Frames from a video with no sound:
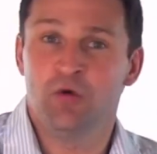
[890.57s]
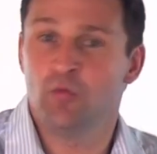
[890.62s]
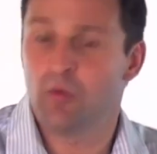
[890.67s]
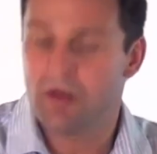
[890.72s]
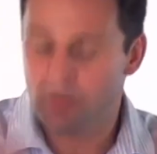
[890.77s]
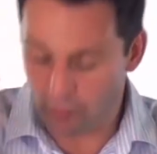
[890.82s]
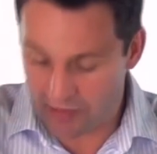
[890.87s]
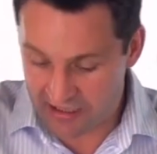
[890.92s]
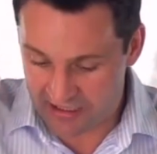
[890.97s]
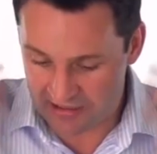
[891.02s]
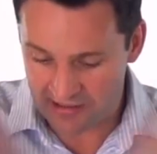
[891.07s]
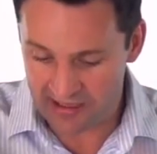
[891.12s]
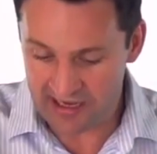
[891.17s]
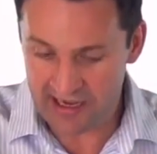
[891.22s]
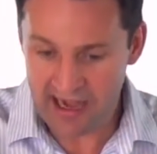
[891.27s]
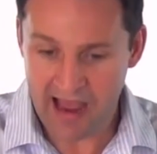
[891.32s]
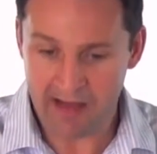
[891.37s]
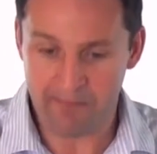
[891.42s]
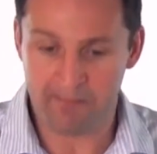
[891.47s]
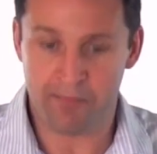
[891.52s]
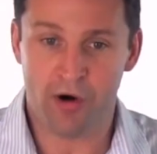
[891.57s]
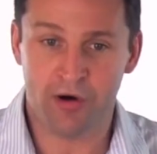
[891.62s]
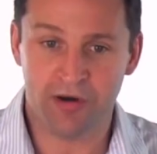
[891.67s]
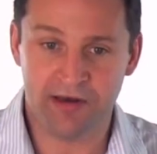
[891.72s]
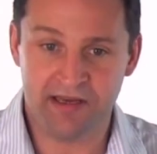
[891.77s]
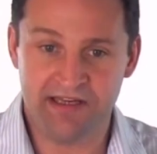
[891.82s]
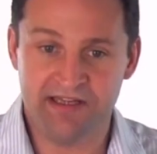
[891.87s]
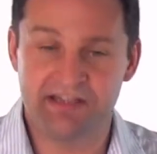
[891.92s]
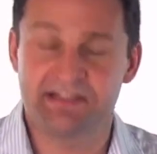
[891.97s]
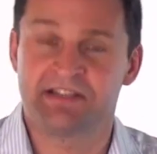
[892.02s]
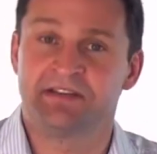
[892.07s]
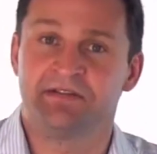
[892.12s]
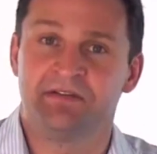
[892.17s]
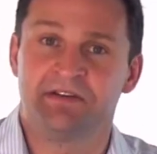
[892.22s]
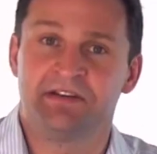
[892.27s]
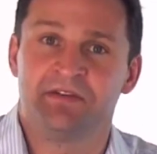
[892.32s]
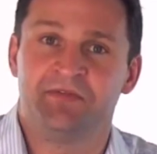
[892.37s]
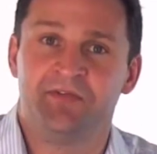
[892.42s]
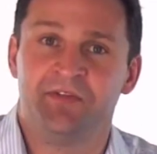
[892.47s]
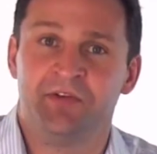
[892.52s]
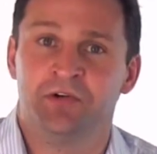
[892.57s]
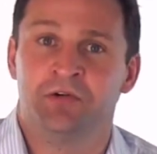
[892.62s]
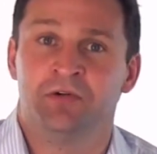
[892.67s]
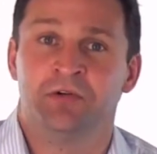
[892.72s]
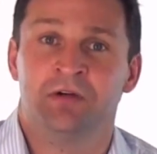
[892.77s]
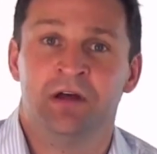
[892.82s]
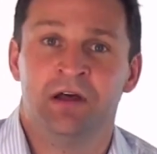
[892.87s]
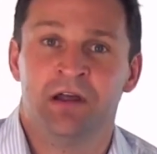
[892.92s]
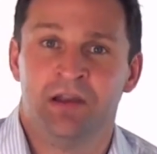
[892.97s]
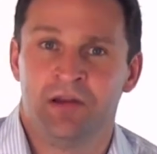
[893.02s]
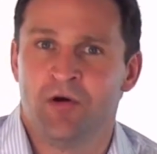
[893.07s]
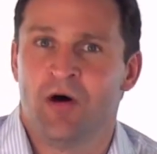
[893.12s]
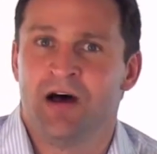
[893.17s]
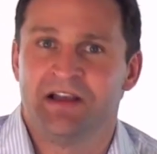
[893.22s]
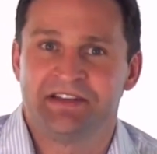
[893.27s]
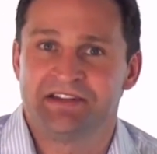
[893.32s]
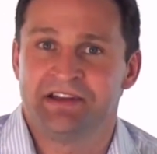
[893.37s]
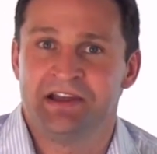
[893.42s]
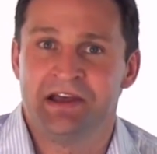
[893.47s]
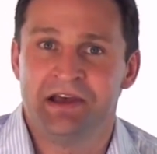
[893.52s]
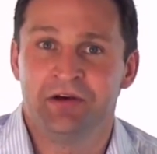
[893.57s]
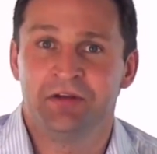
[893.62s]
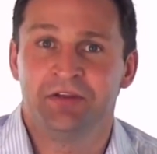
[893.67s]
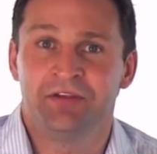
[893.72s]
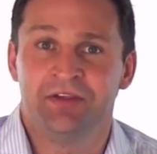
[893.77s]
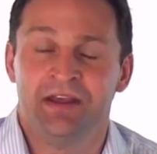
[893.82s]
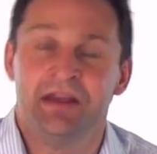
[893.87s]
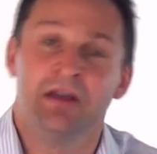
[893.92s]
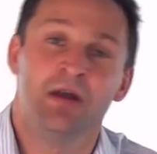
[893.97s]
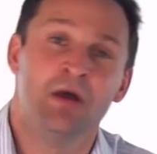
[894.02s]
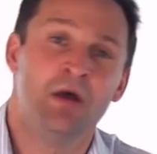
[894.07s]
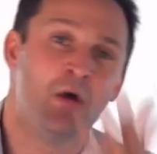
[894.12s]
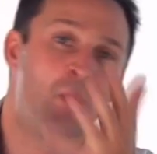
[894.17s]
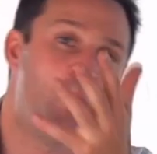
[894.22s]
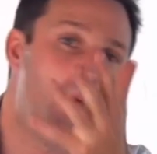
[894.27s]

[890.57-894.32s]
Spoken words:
We clean our bodies to feel nice and healthy.